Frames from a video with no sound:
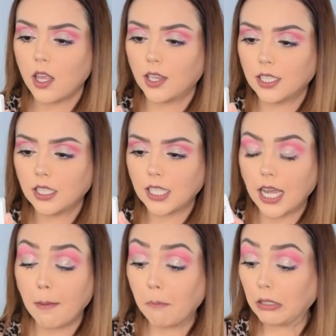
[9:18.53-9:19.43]
This is
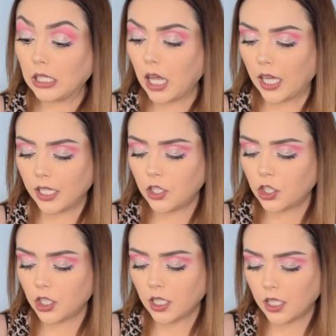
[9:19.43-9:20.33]
a
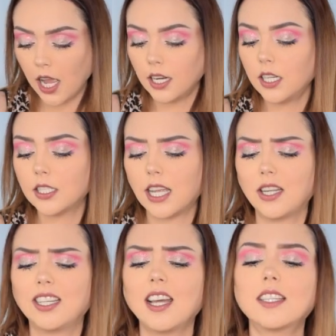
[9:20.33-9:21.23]
blush, and it is a
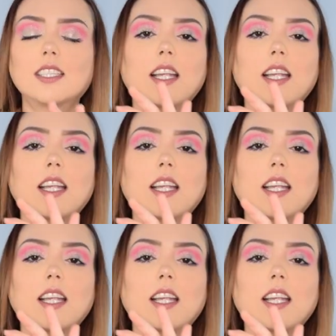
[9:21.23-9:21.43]
nice